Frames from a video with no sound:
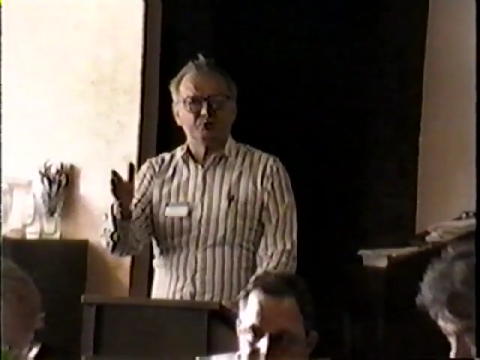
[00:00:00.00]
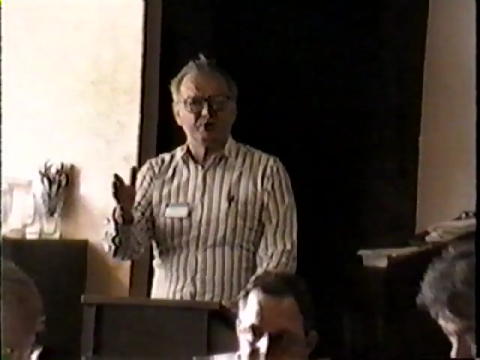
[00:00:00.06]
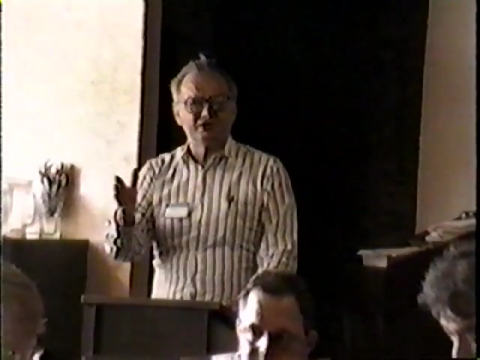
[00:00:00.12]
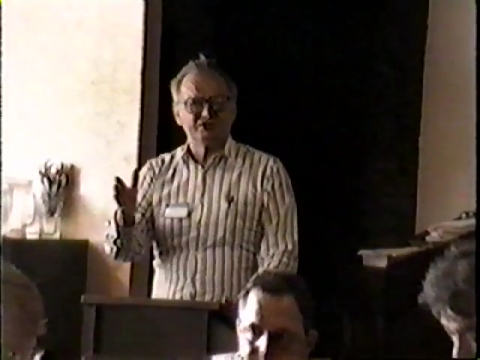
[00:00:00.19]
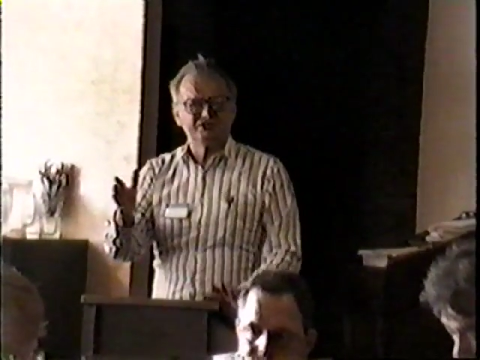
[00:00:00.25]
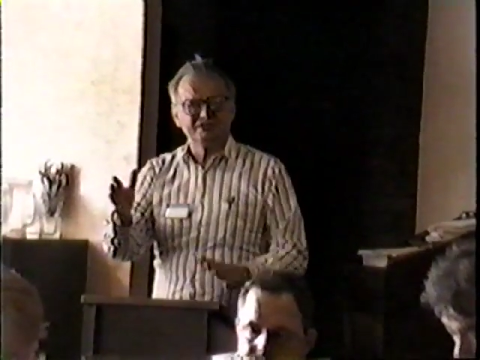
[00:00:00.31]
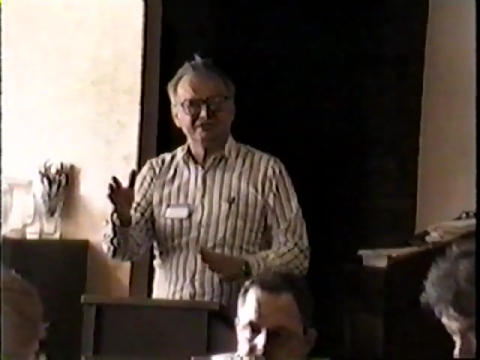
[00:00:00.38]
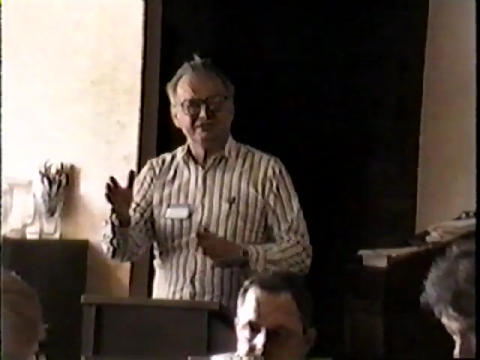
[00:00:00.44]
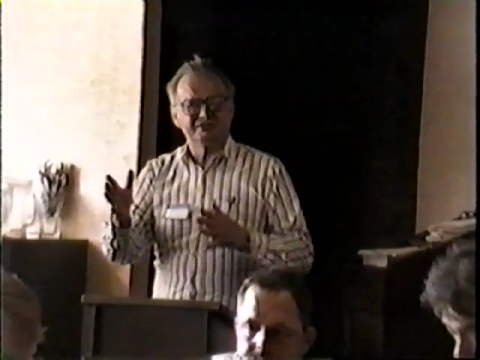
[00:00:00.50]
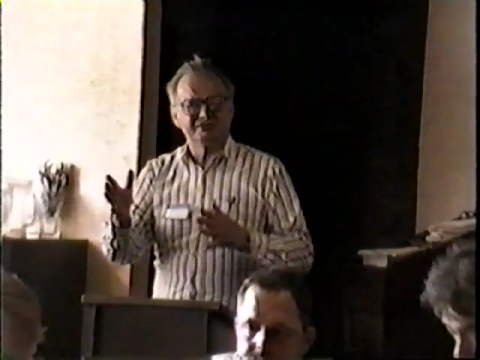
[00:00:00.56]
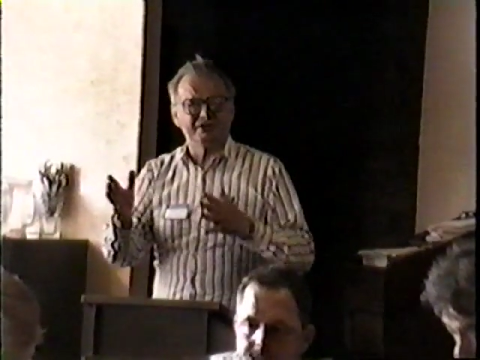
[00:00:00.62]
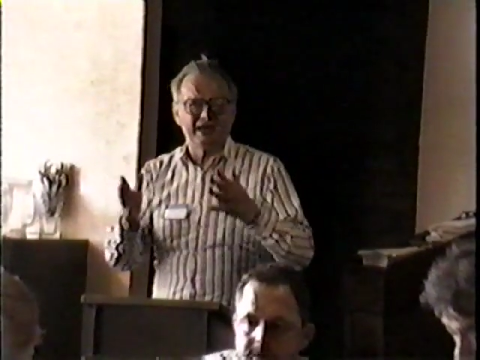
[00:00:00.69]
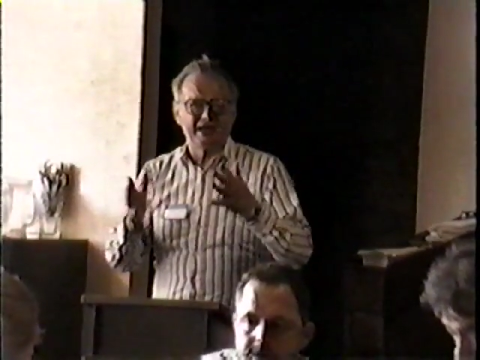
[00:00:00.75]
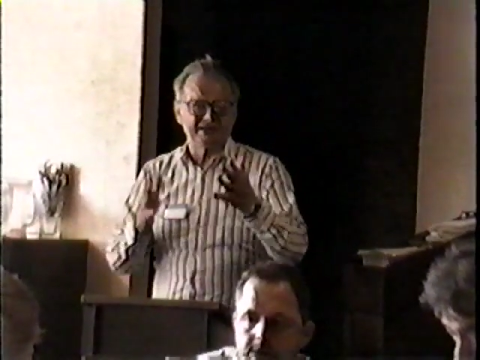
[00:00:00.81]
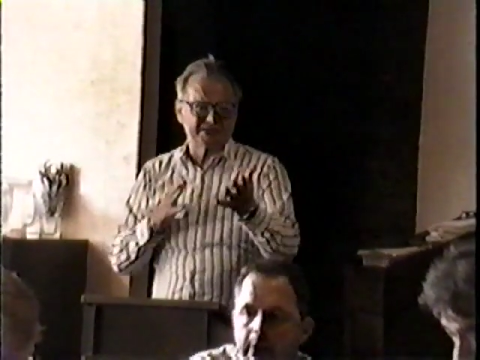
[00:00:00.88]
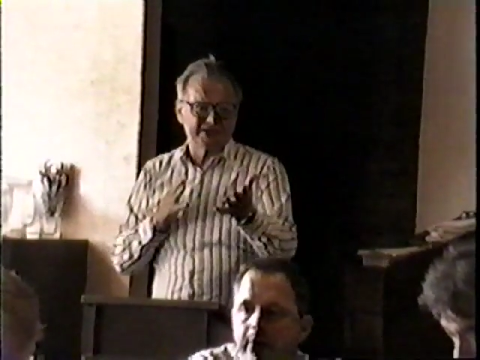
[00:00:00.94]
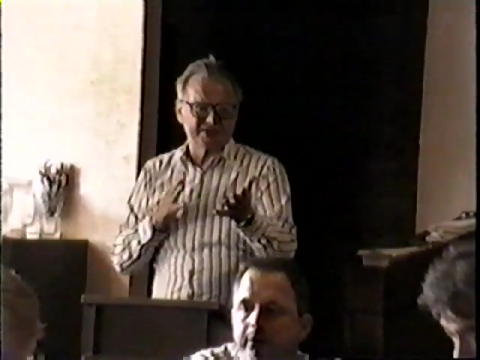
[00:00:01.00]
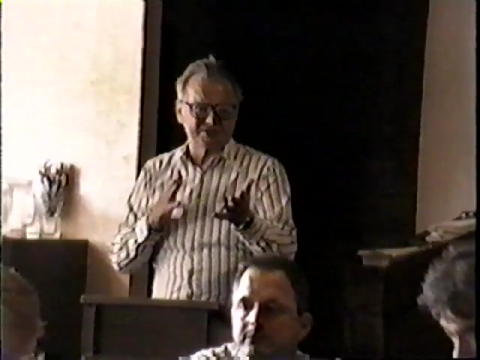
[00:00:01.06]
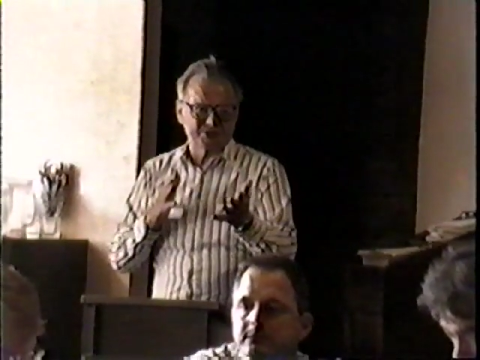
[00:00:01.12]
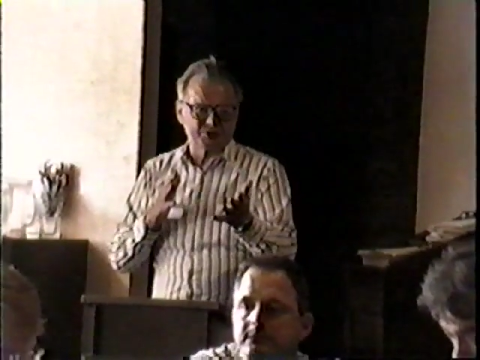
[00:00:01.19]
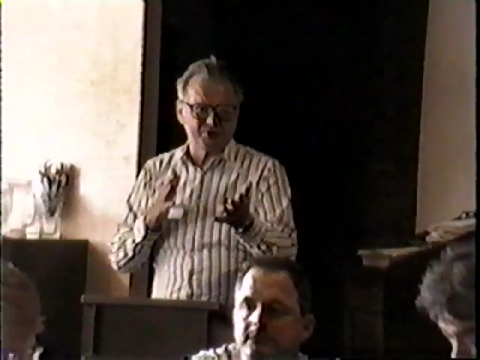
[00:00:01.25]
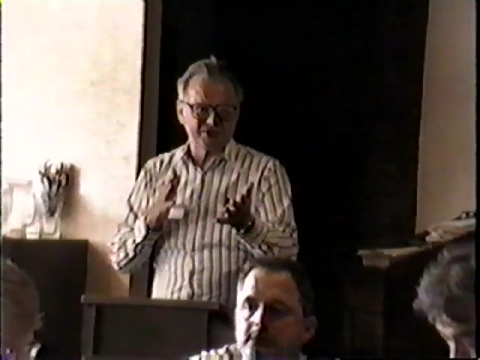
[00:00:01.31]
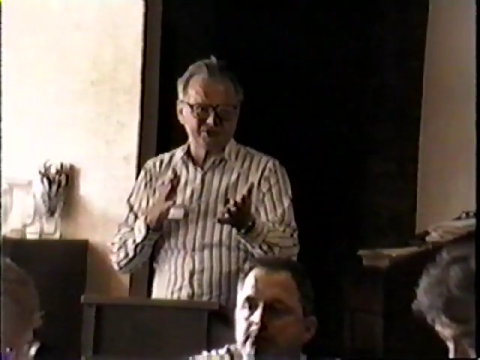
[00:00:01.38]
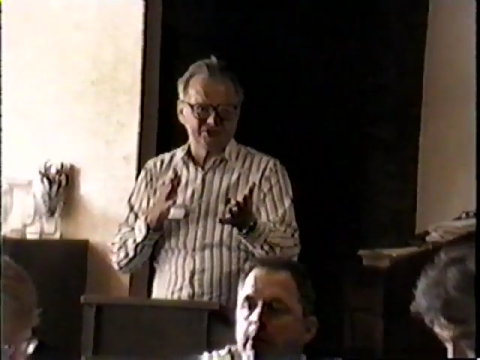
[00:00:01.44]
questions. He's going to ask
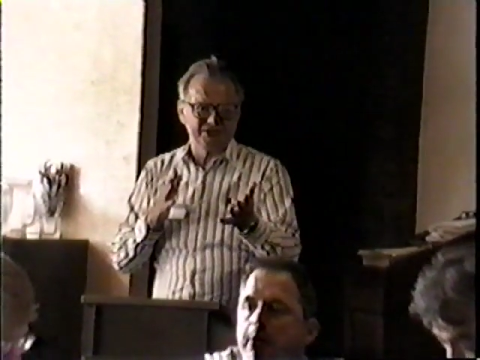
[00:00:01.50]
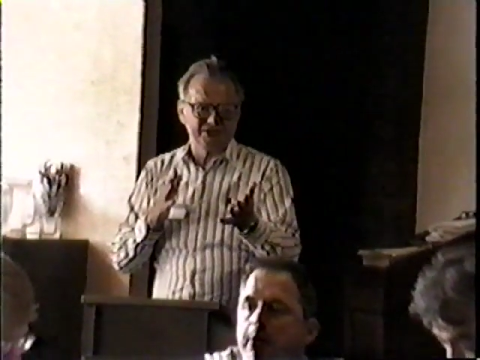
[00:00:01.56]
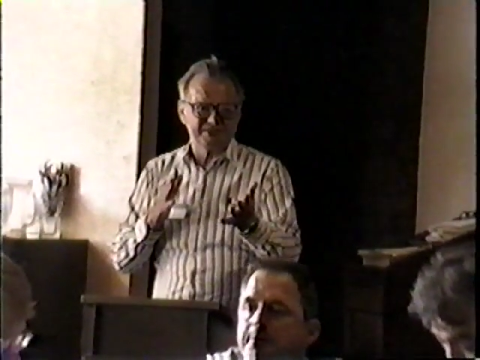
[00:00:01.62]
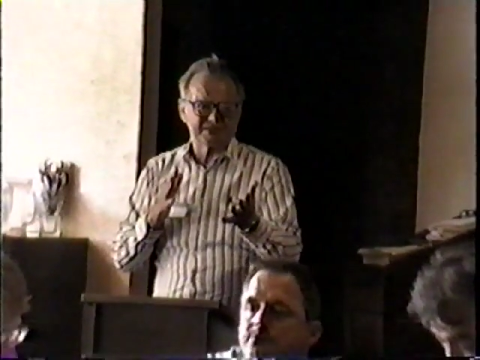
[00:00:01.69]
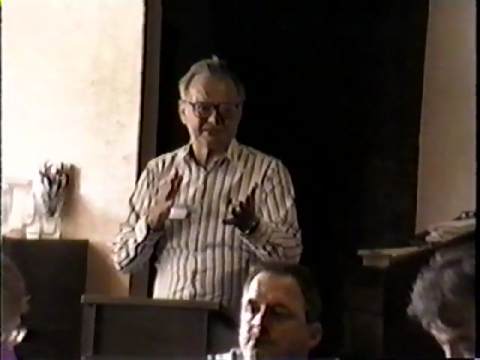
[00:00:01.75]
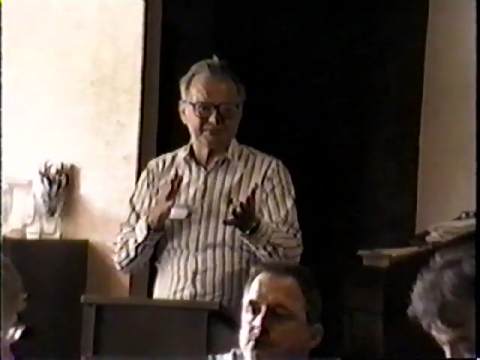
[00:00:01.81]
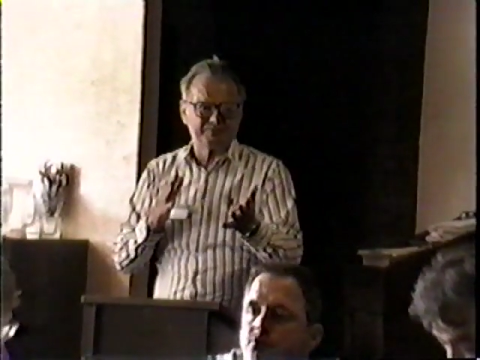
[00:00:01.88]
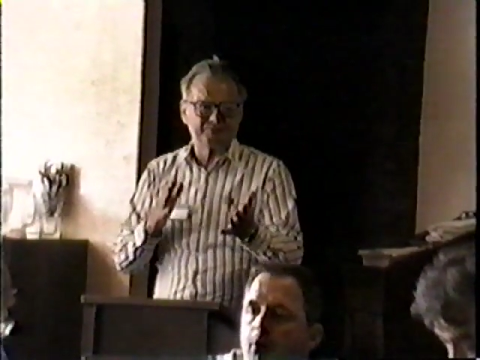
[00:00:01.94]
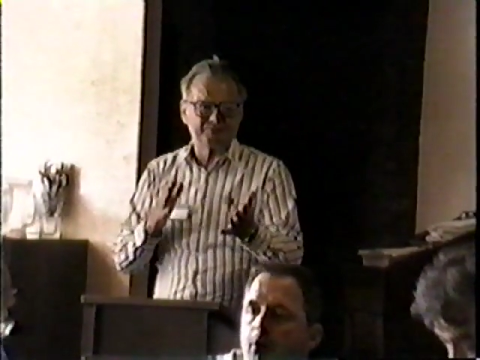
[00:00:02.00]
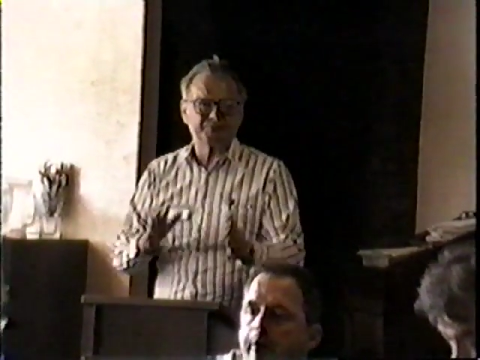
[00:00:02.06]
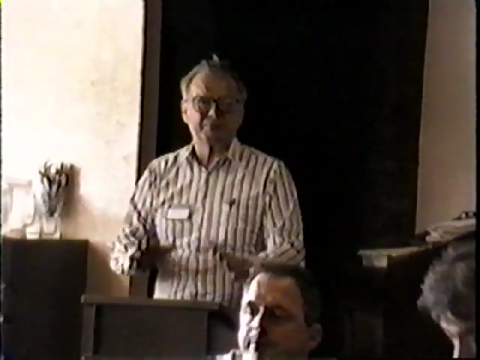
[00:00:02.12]
us questions.